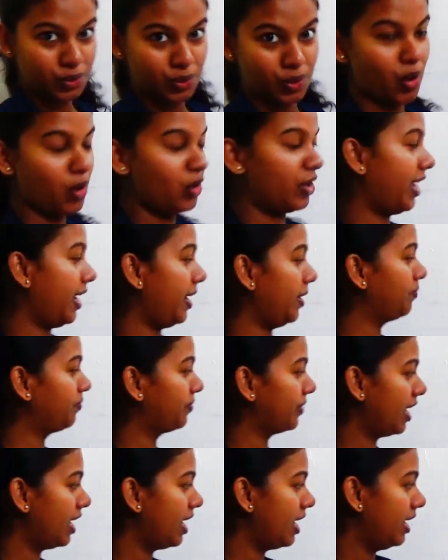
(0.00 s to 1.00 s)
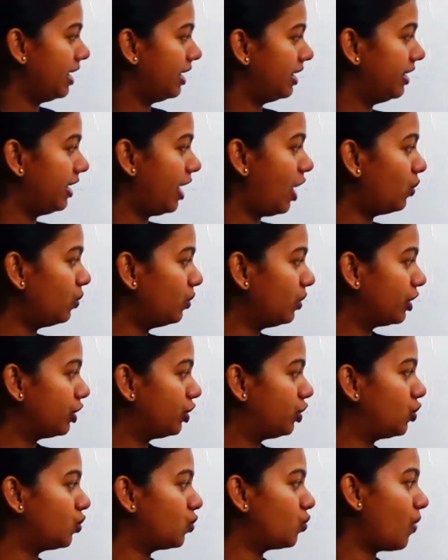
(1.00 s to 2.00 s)
Okay. Now
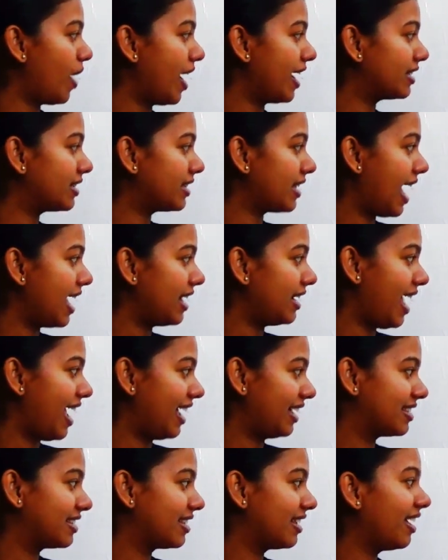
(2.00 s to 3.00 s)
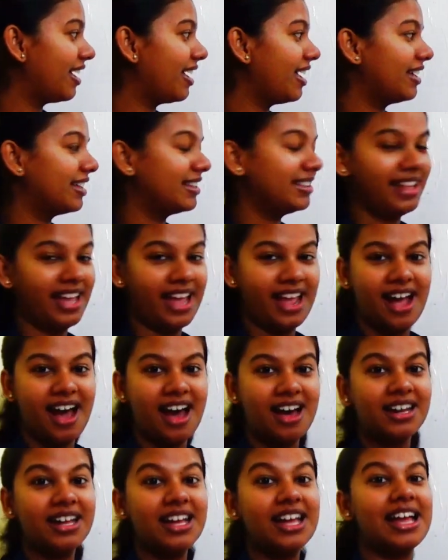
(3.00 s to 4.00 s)
2x and x, they are
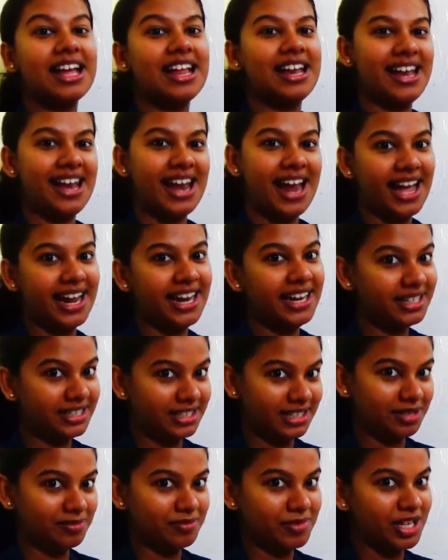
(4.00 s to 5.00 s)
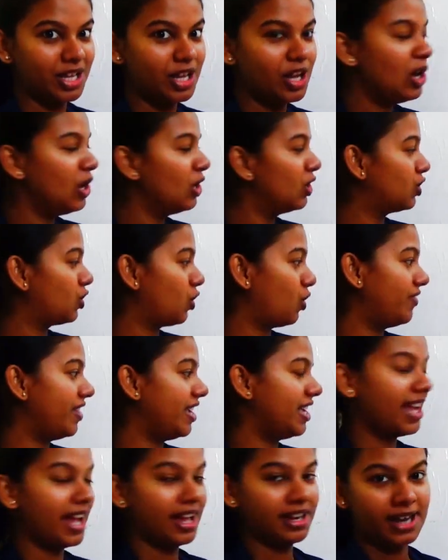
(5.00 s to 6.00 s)
like terms, so we
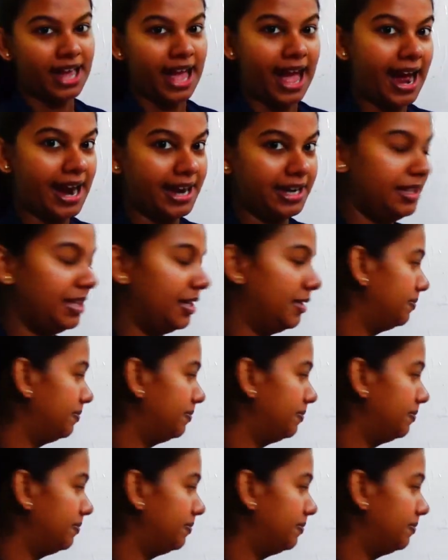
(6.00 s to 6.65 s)
can add them.